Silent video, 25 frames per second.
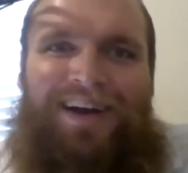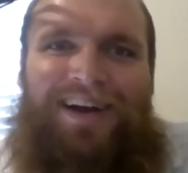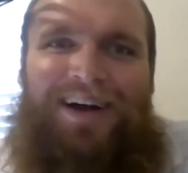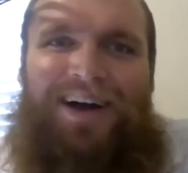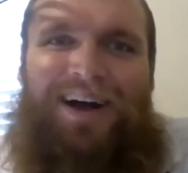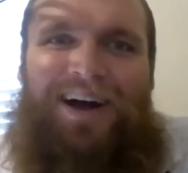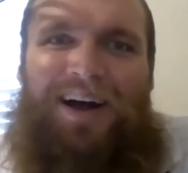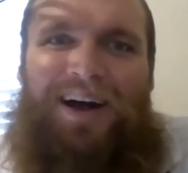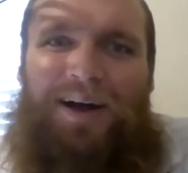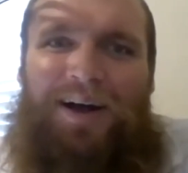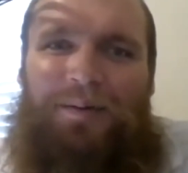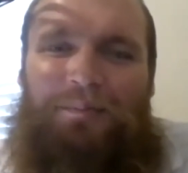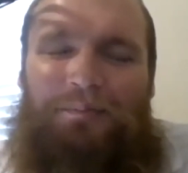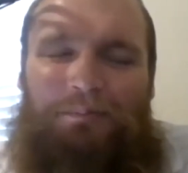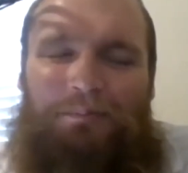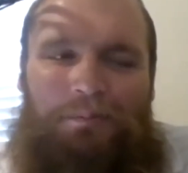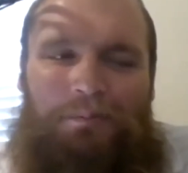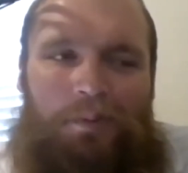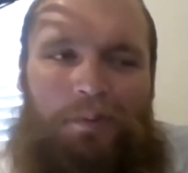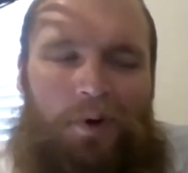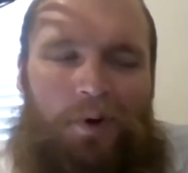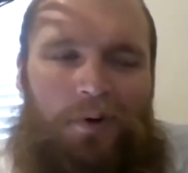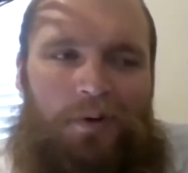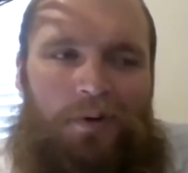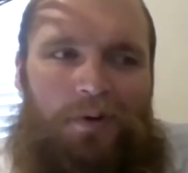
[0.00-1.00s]

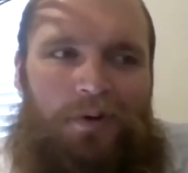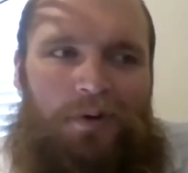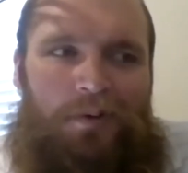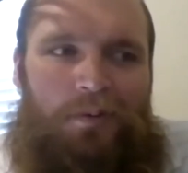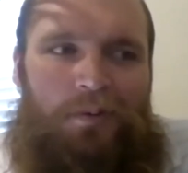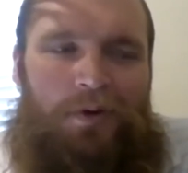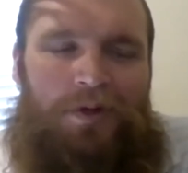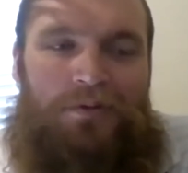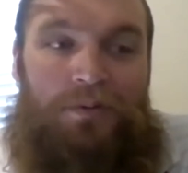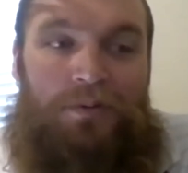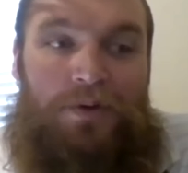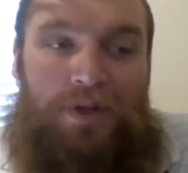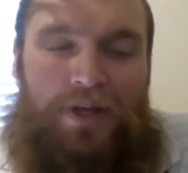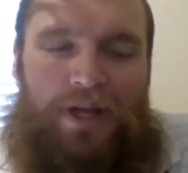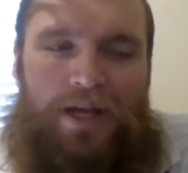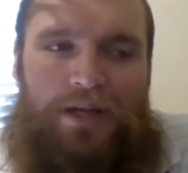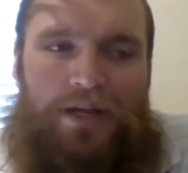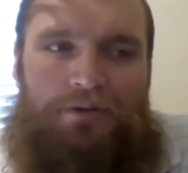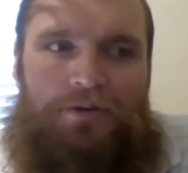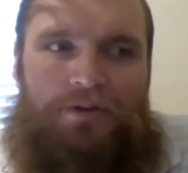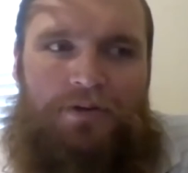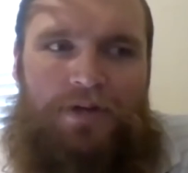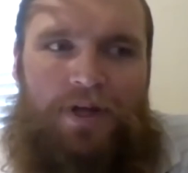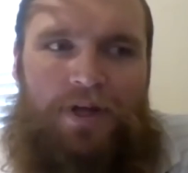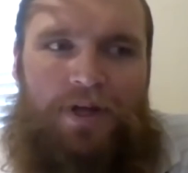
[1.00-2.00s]
But what's really
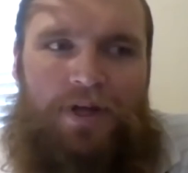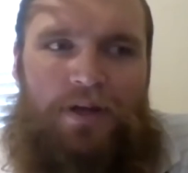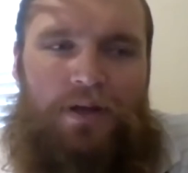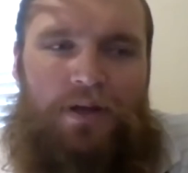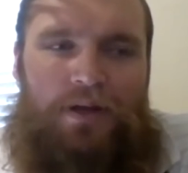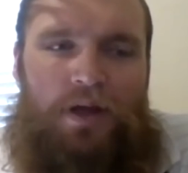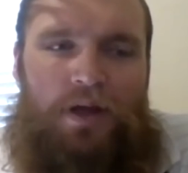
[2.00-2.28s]
interesting